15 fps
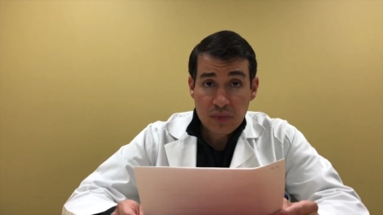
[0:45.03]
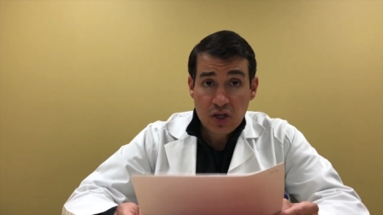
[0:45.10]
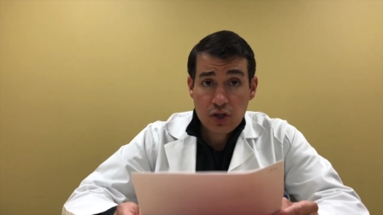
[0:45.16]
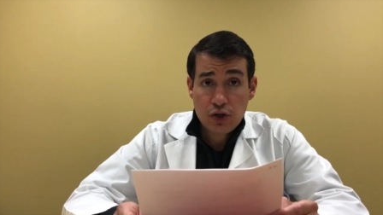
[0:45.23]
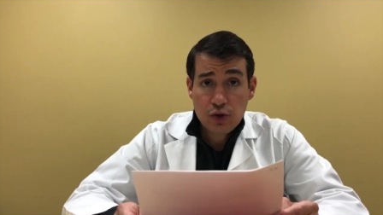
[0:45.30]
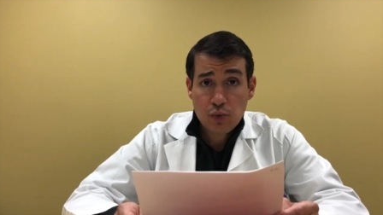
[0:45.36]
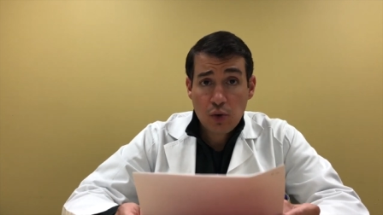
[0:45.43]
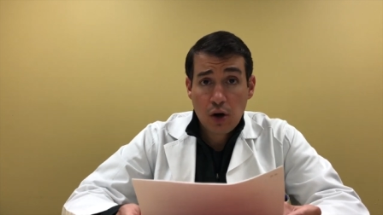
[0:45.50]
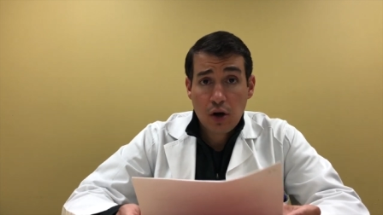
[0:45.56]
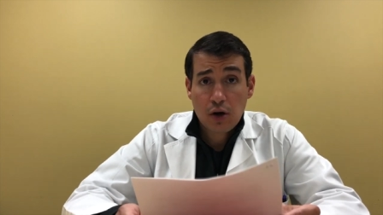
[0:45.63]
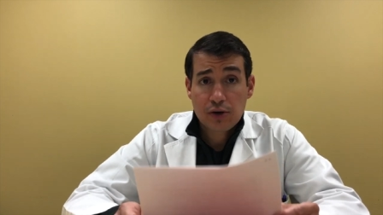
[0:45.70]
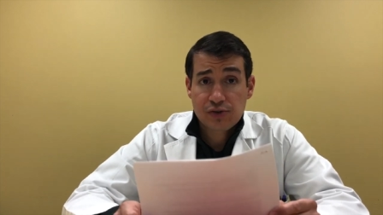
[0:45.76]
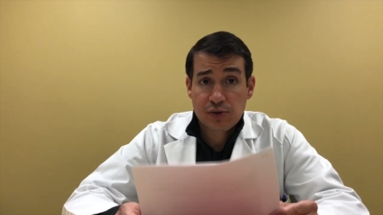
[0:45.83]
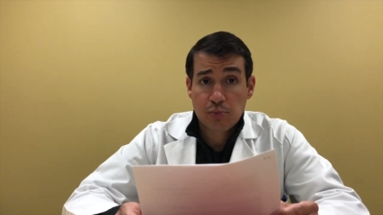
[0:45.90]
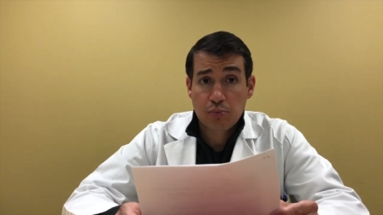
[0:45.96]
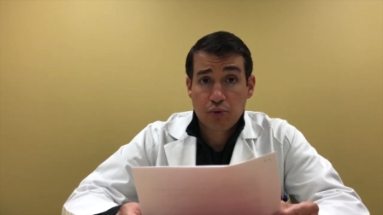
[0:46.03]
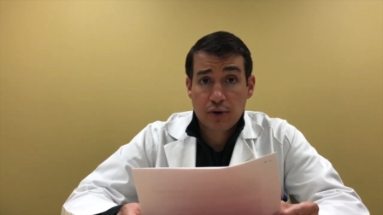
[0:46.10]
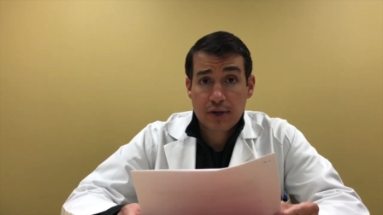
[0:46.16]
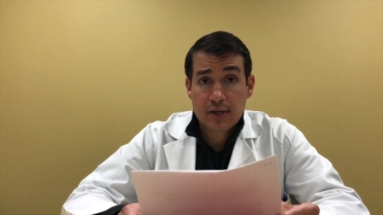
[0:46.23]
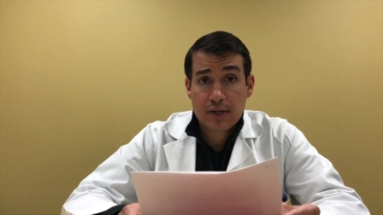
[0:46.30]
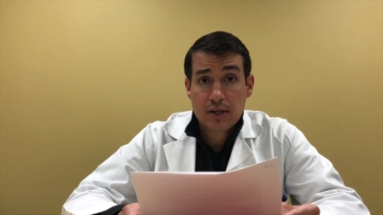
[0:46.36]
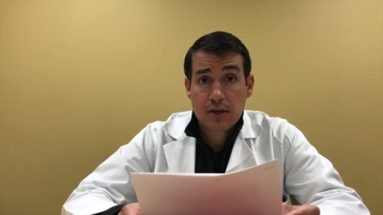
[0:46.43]
You are to
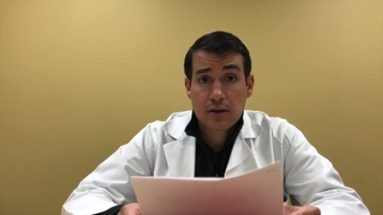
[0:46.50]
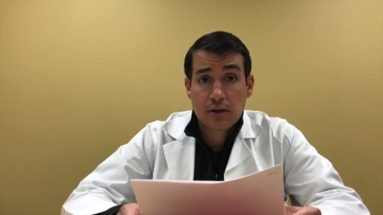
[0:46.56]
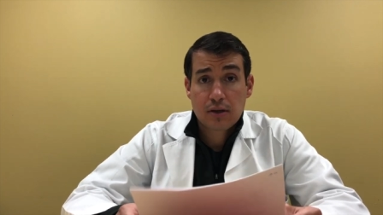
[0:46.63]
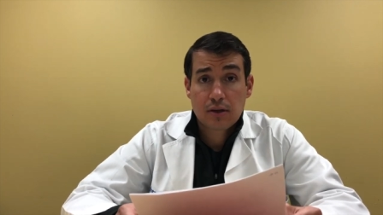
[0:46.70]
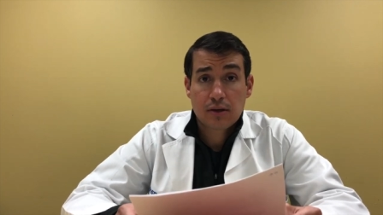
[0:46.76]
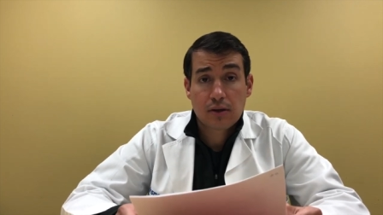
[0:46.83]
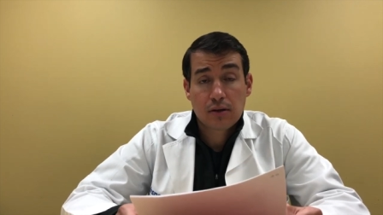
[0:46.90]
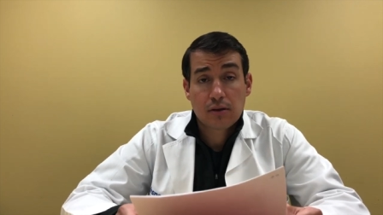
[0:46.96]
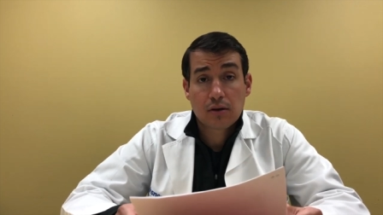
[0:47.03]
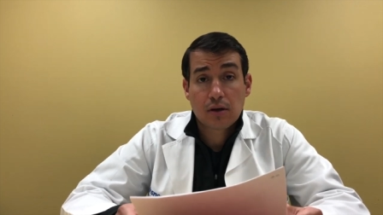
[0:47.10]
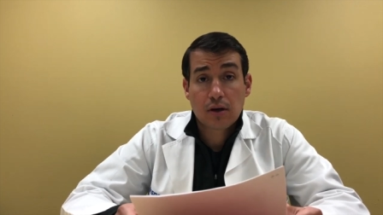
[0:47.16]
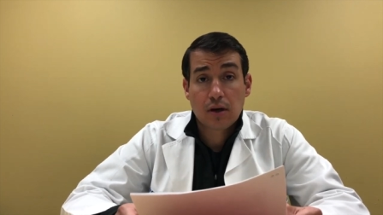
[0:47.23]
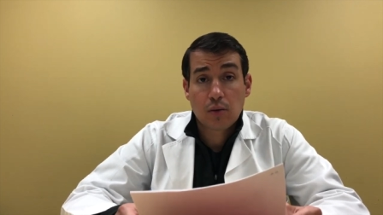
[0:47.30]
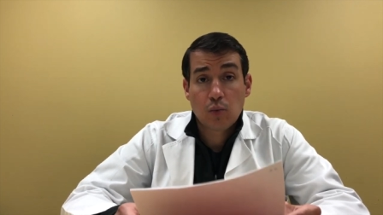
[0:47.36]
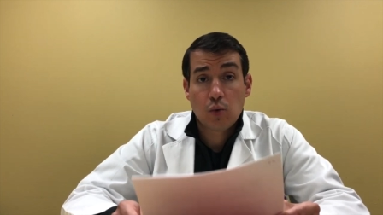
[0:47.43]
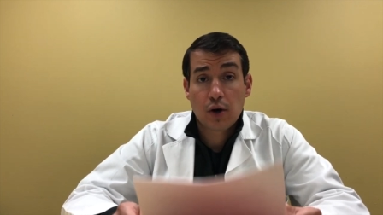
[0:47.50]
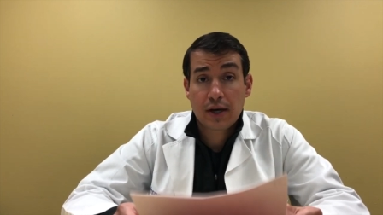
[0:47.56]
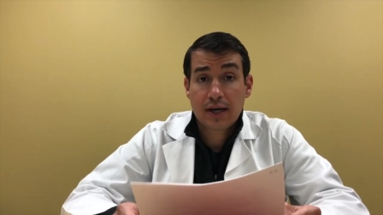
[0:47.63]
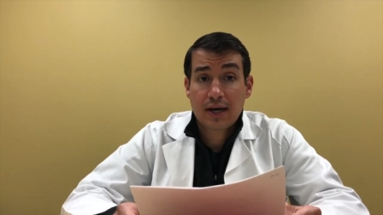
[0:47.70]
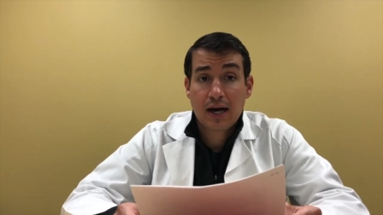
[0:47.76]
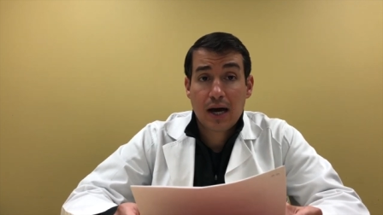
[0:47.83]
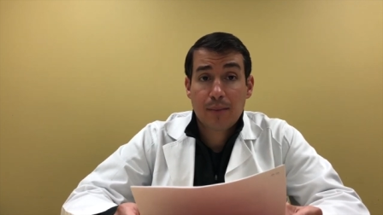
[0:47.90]
bring one
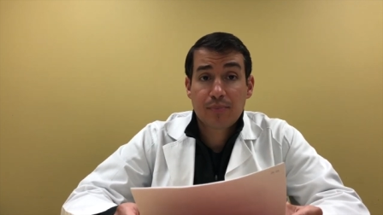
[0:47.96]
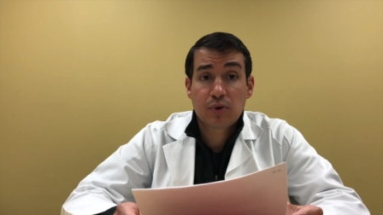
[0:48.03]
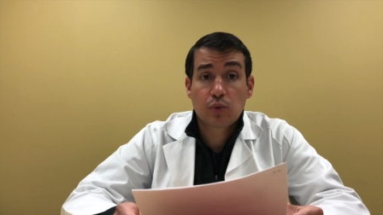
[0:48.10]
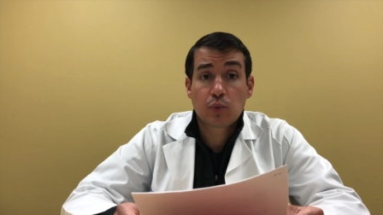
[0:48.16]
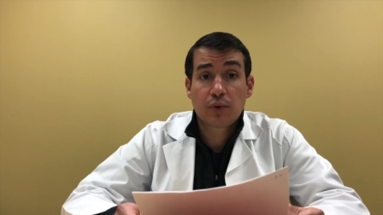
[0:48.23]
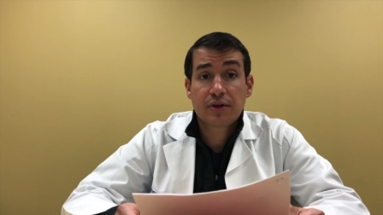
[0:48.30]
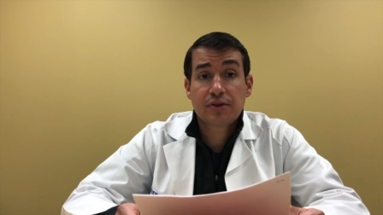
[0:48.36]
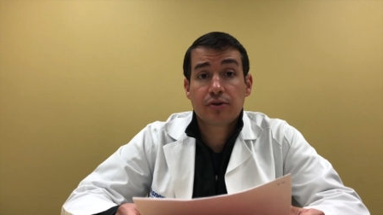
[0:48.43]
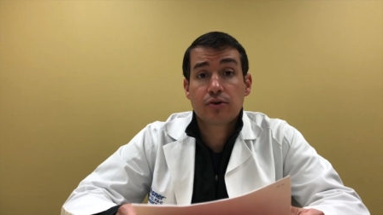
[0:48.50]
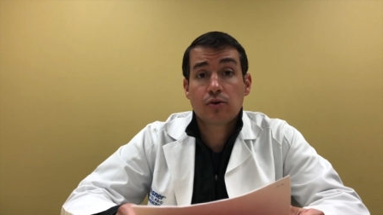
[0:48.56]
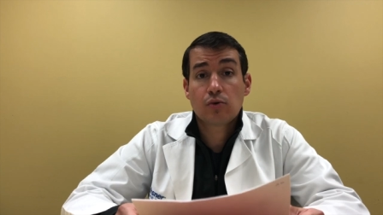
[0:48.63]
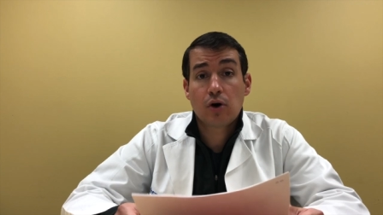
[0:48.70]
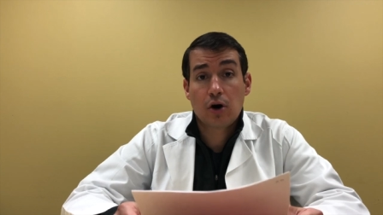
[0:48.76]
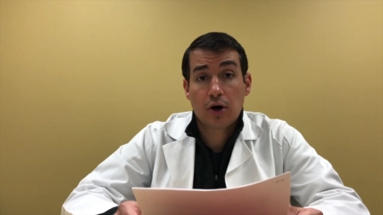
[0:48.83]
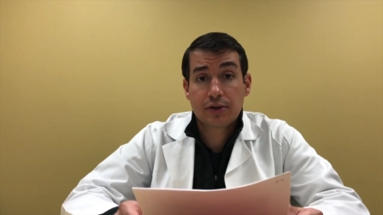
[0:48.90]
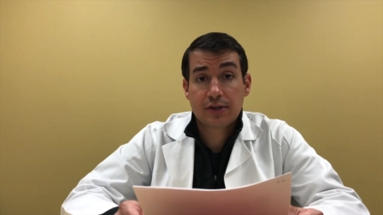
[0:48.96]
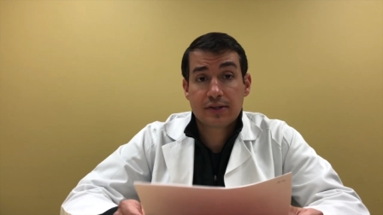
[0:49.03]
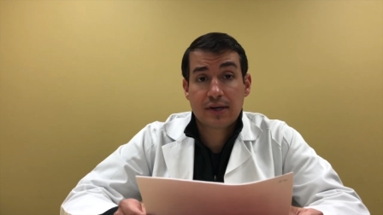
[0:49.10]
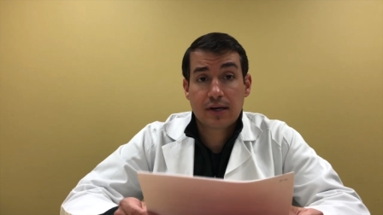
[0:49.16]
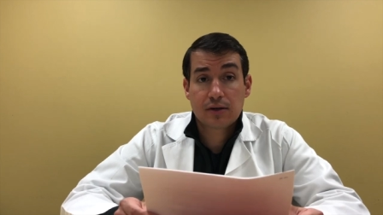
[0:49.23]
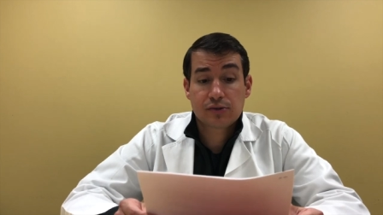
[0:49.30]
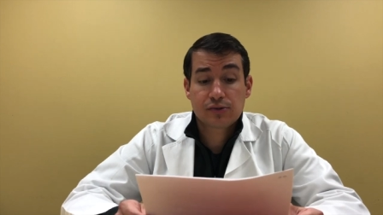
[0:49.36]
copy with you on the
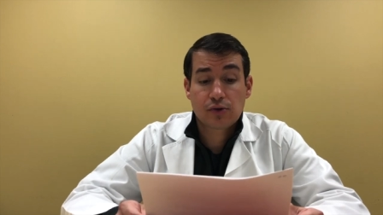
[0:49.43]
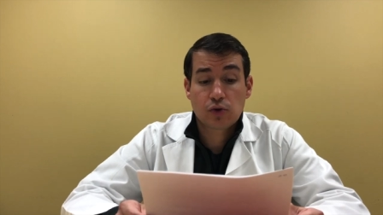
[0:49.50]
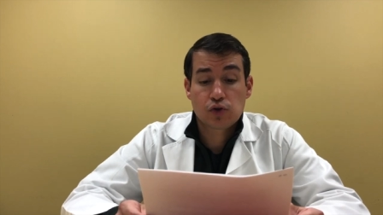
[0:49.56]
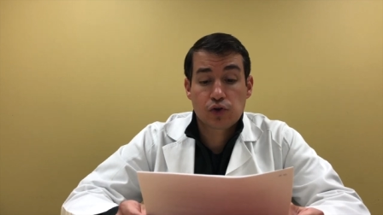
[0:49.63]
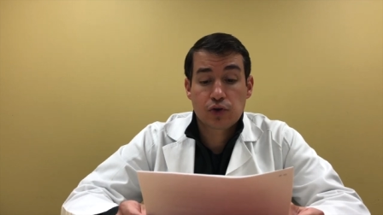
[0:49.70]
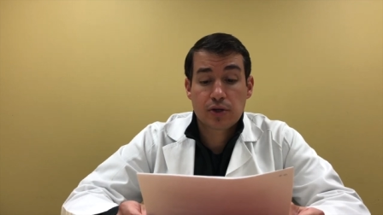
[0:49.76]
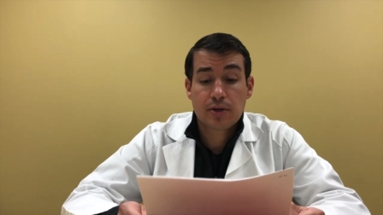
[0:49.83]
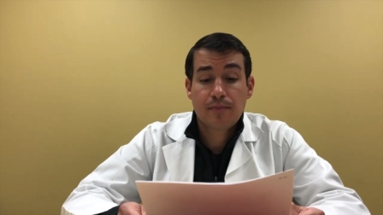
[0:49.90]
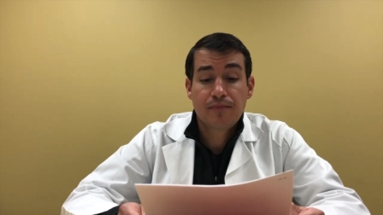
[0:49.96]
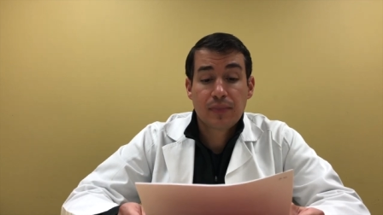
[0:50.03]
day of surgery,